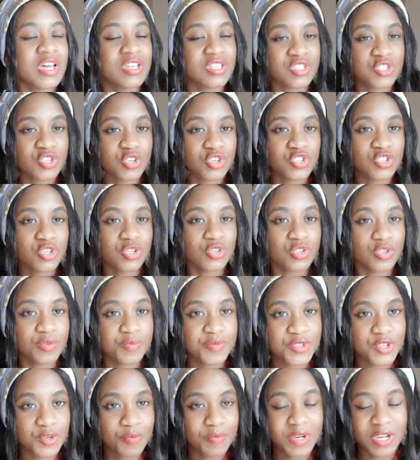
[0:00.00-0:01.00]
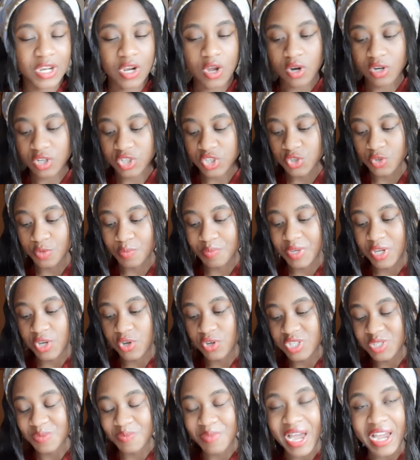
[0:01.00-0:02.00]
social groups you belong to,
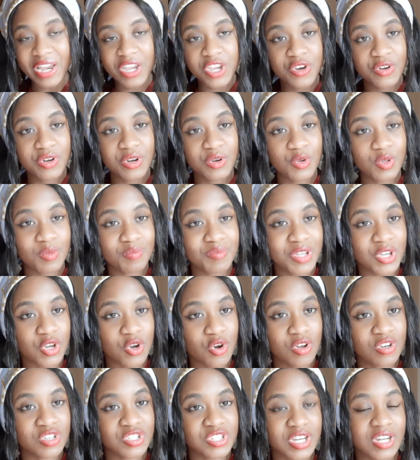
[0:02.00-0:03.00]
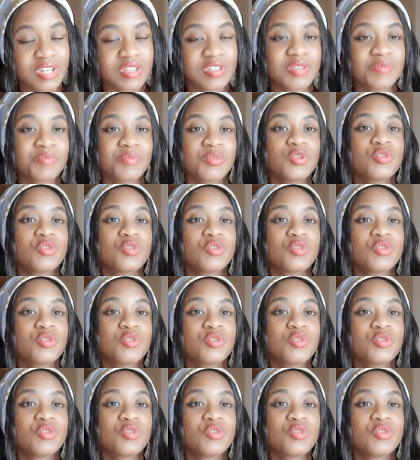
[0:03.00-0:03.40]
because Mercury will be conjunct